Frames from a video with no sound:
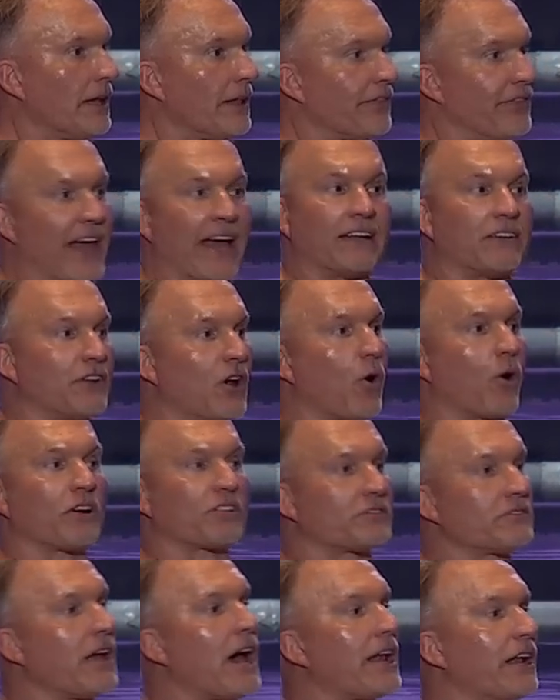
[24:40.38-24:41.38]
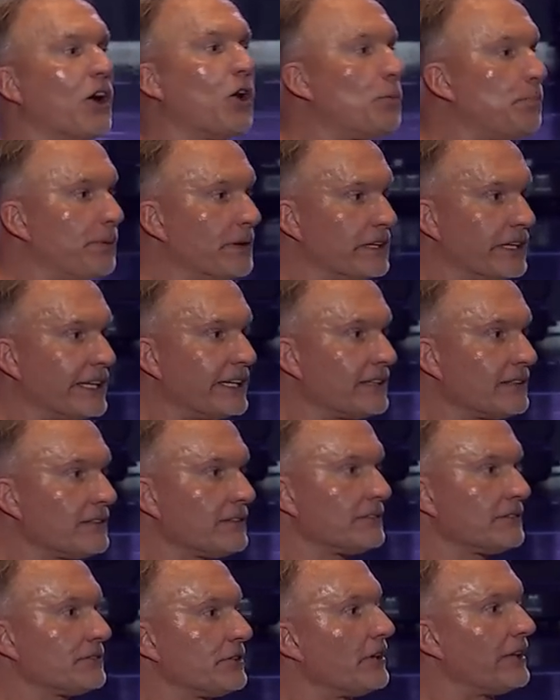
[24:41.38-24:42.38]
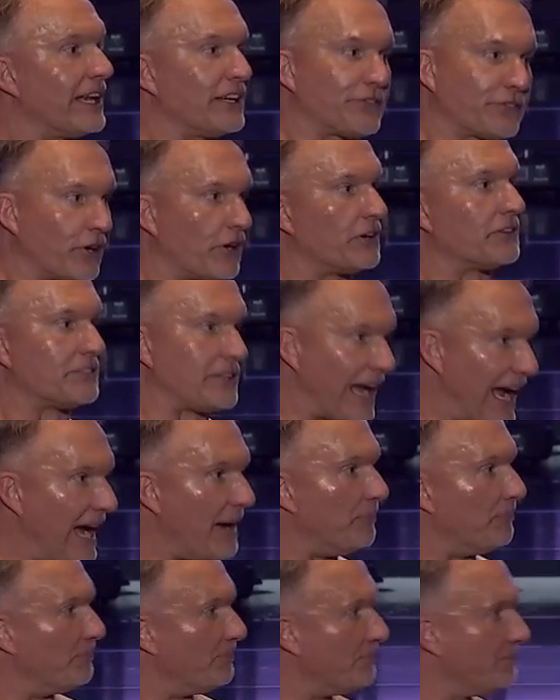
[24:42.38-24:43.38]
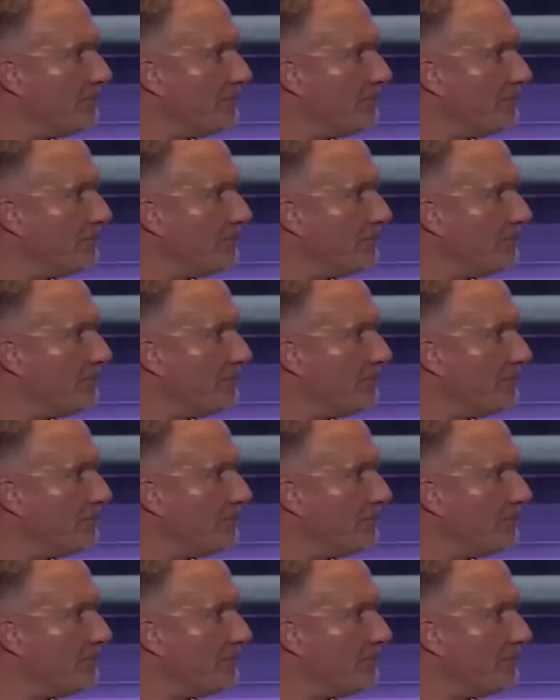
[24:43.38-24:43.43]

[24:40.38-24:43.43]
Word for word: That door's not opening till a certain time.